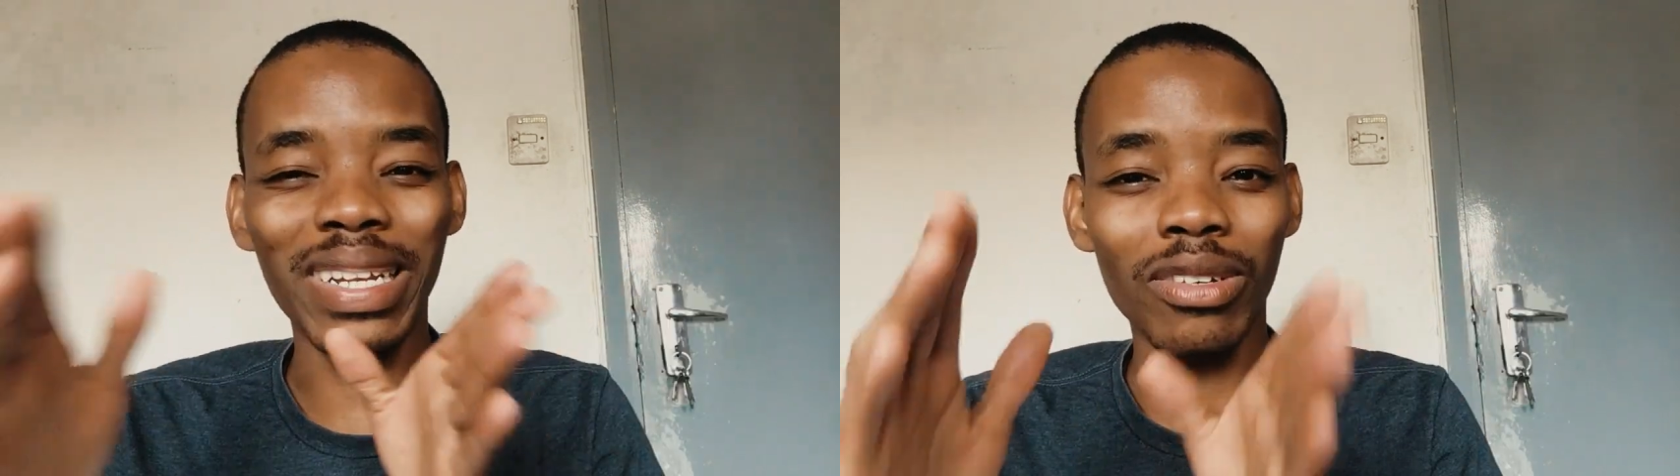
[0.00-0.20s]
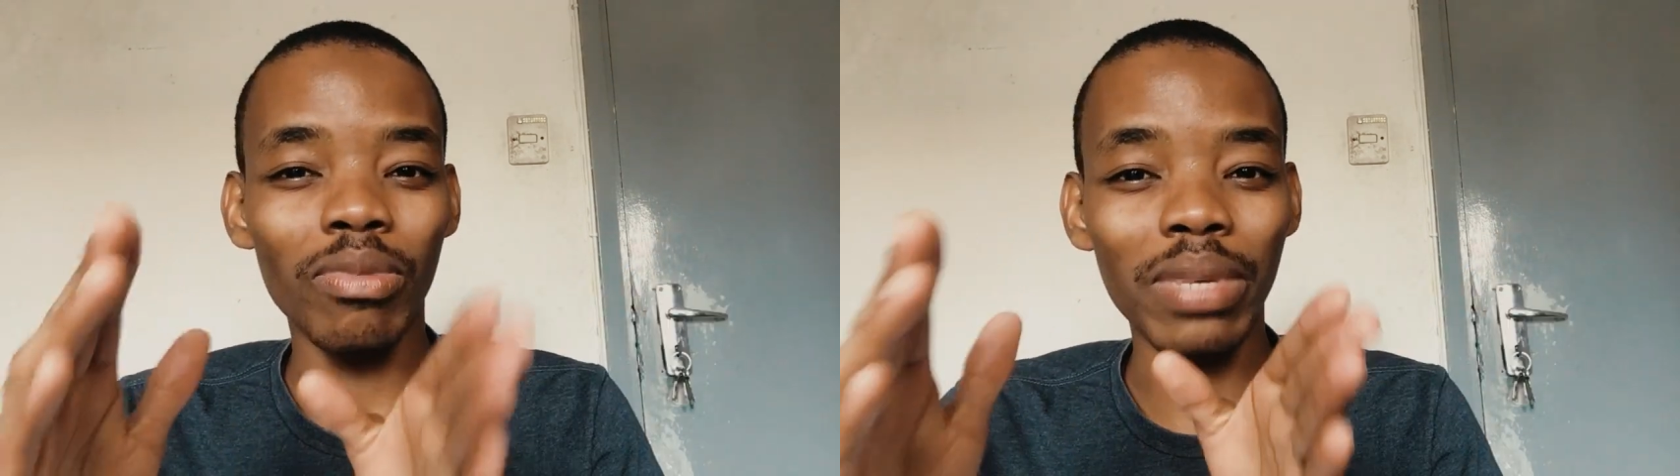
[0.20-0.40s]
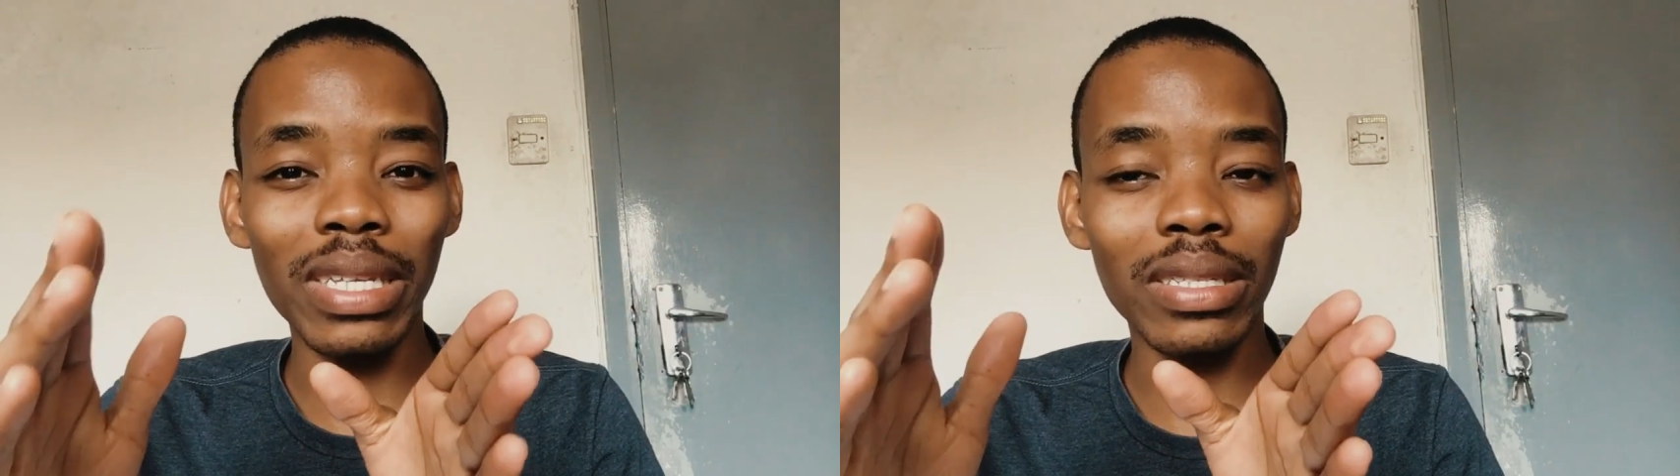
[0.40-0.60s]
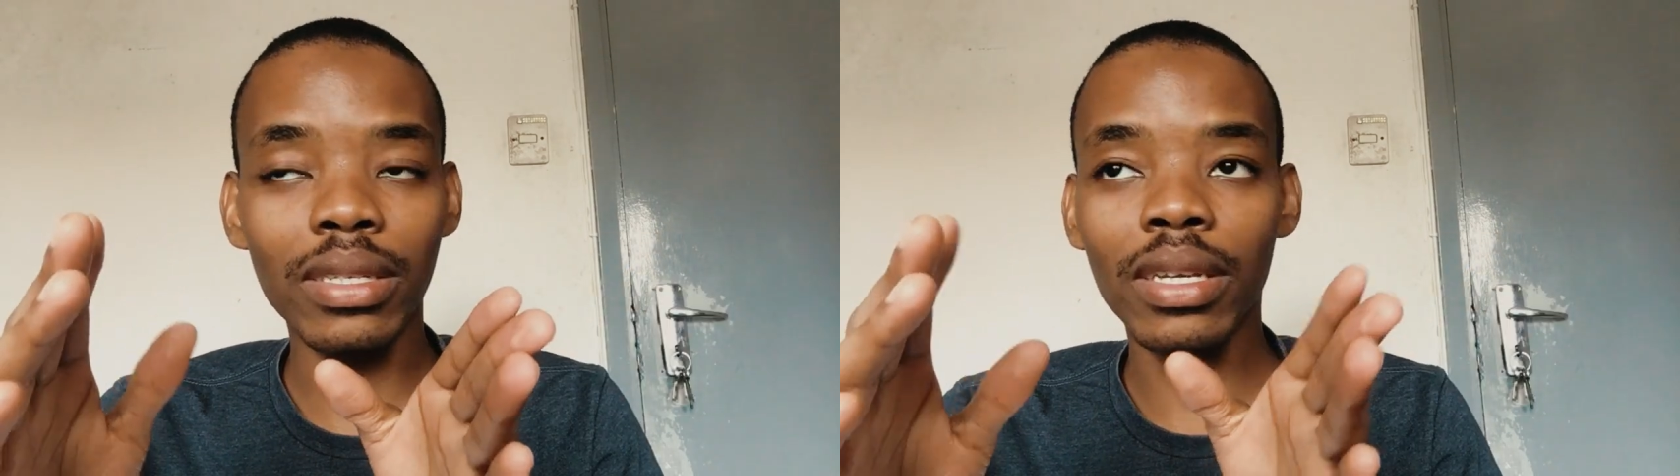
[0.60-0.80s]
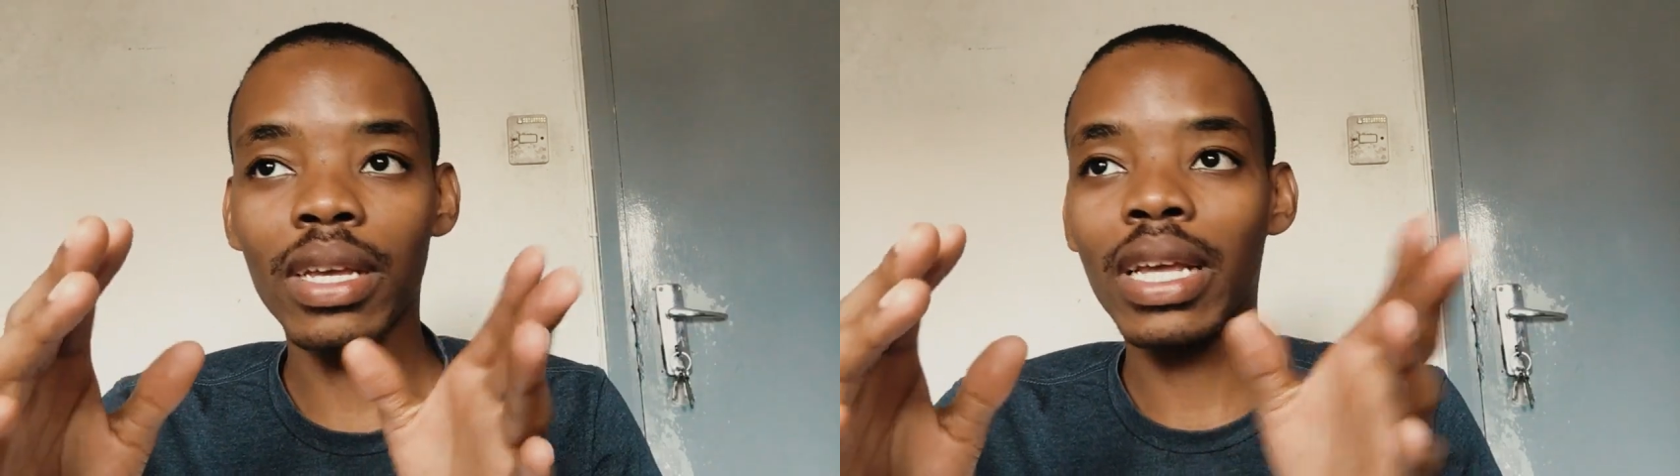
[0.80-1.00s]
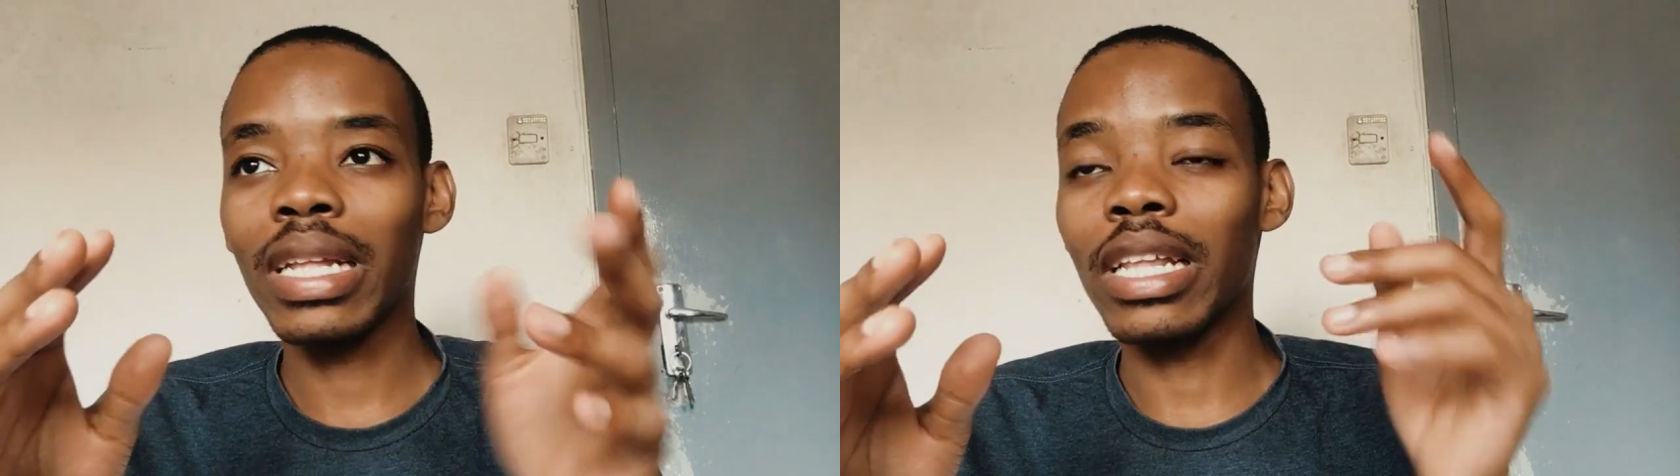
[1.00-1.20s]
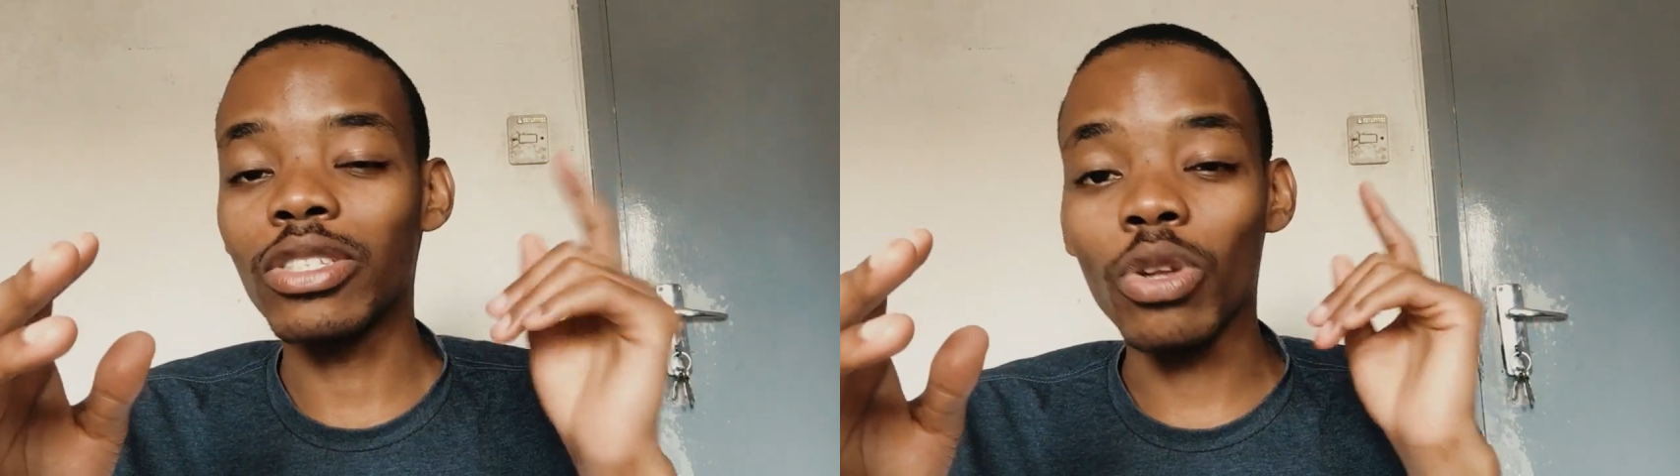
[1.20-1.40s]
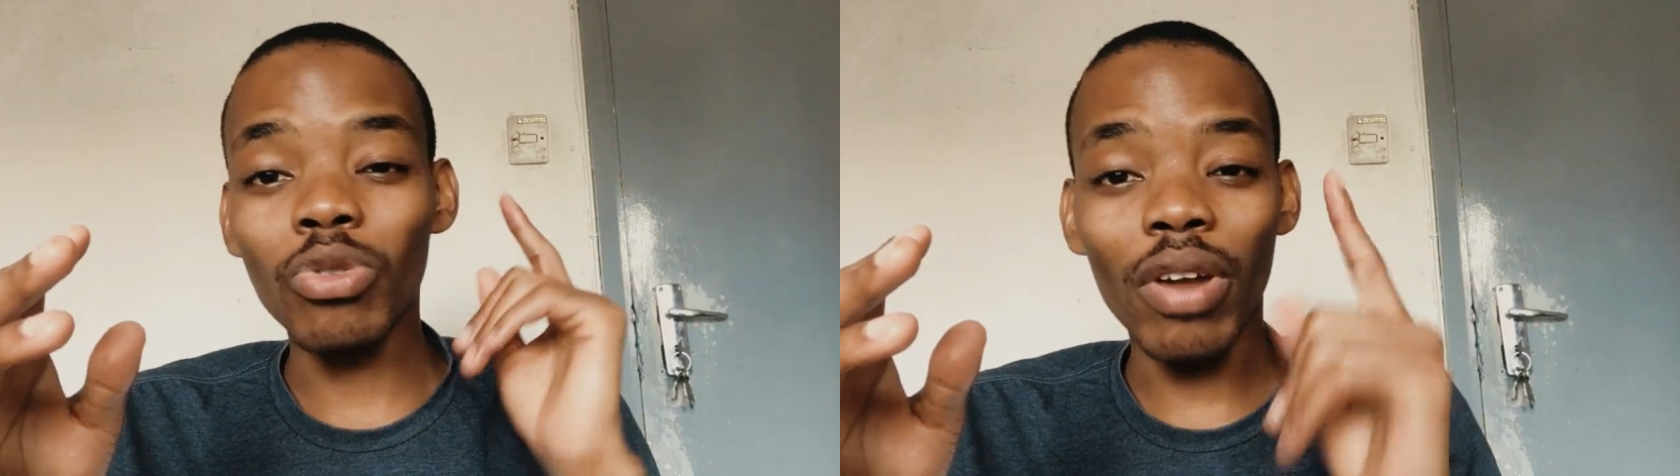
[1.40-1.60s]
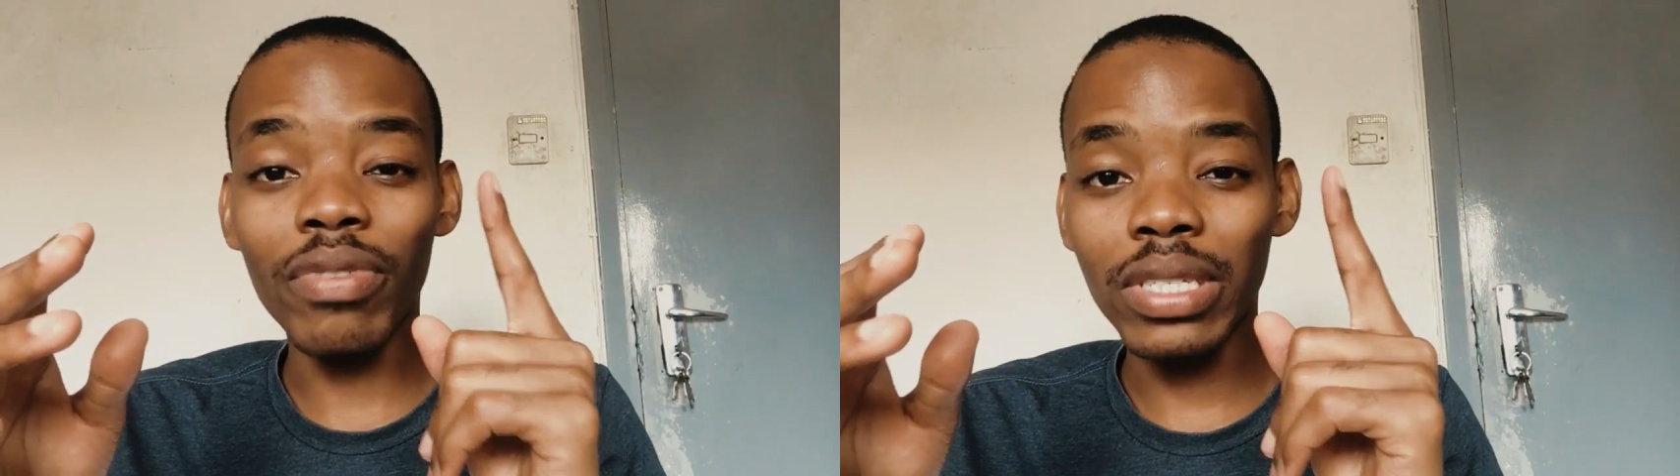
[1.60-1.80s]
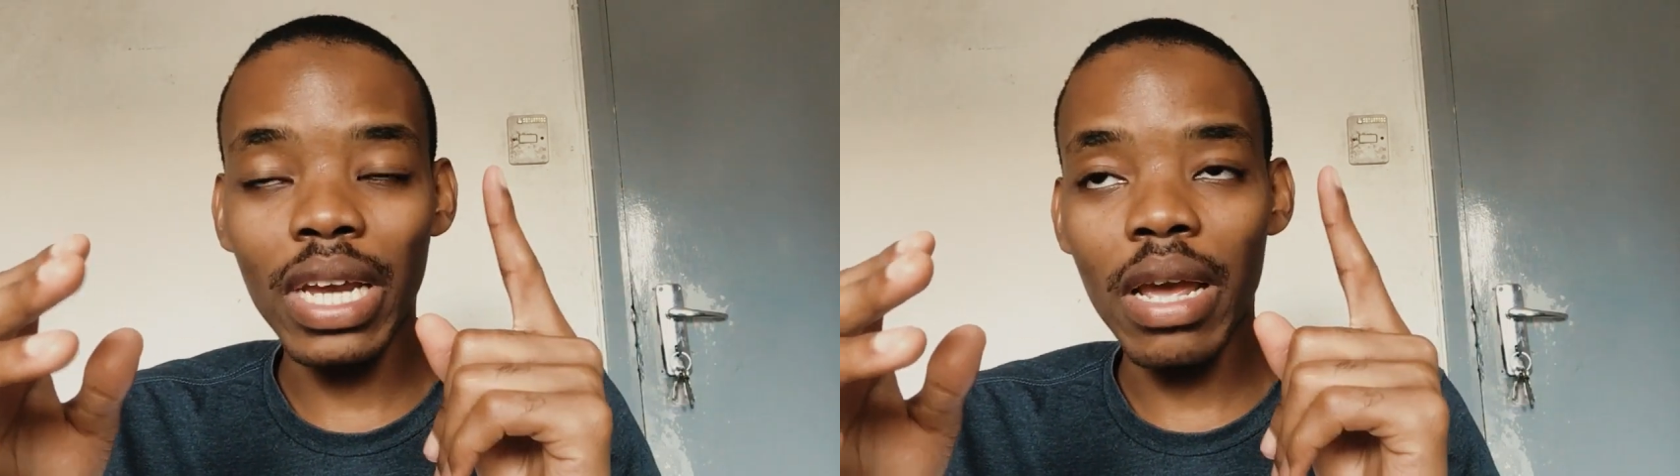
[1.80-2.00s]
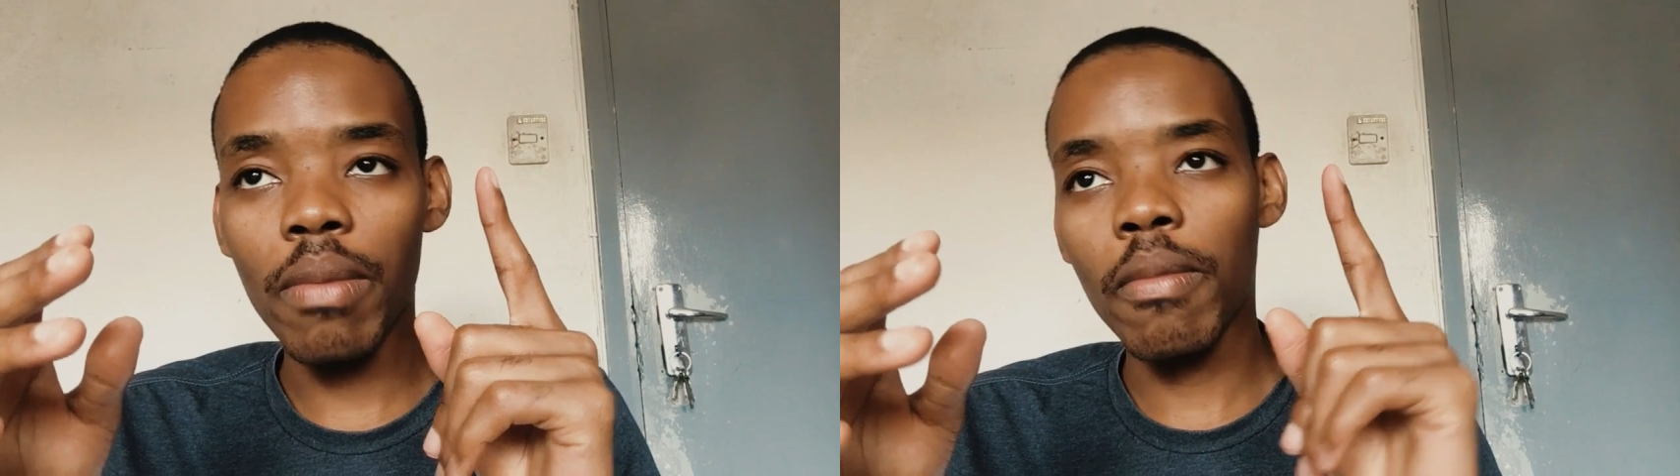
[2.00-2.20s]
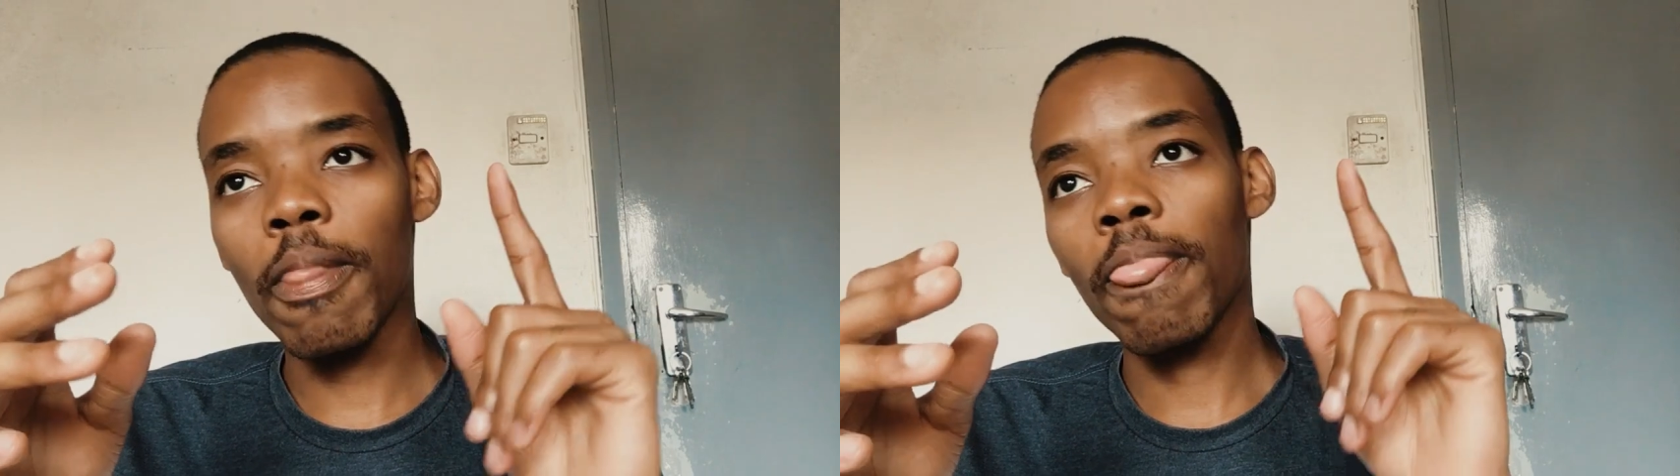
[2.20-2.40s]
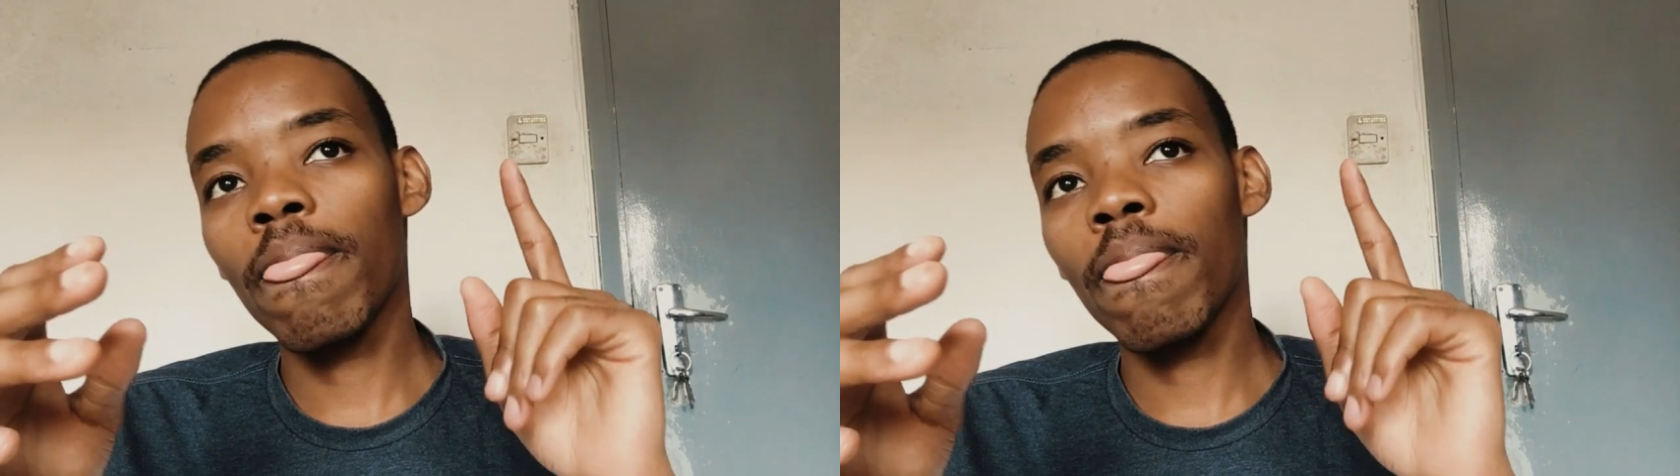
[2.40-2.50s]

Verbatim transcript: little bit. There's no traffic jam